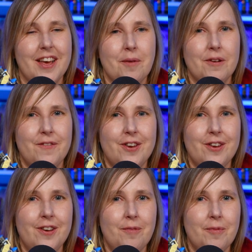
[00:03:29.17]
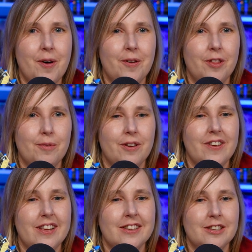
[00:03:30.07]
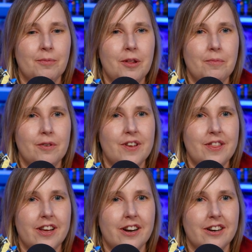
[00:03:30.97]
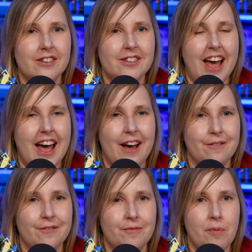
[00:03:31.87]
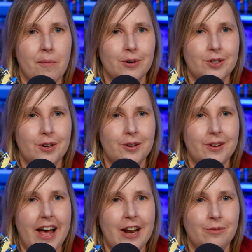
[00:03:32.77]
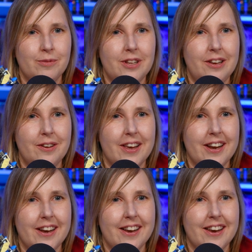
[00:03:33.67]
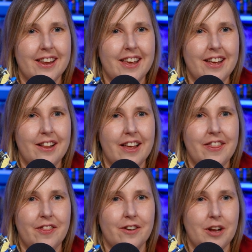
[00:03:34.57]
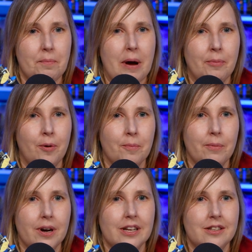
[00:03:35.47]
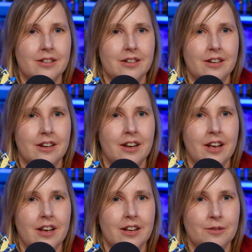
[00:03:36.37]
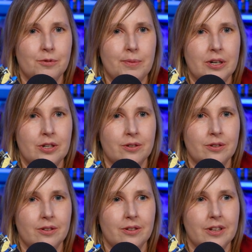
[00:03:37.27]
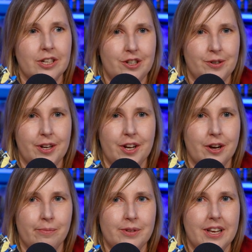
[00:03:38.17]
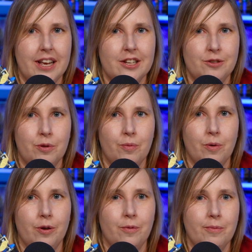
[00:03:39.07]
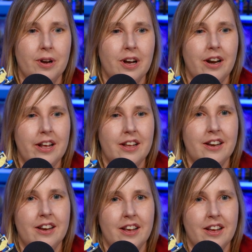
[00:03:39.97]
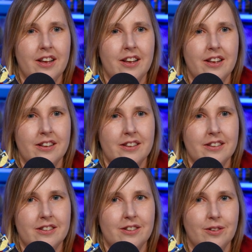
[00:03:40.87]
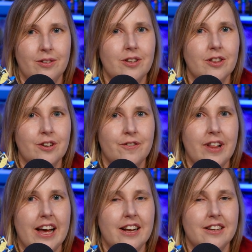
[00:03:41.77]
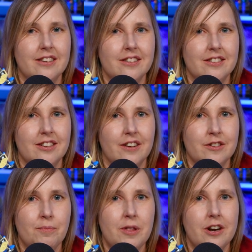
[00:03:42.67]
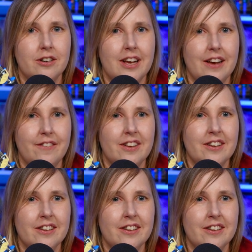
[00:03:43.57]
But if you do end up going to the movies, some of the movie theaters have promotional items that you can get. I think there's like popcorn buckets and some special like drink cups, I guess, with Wonder Woman on it. So you can look for that stuff. Some theaters have it.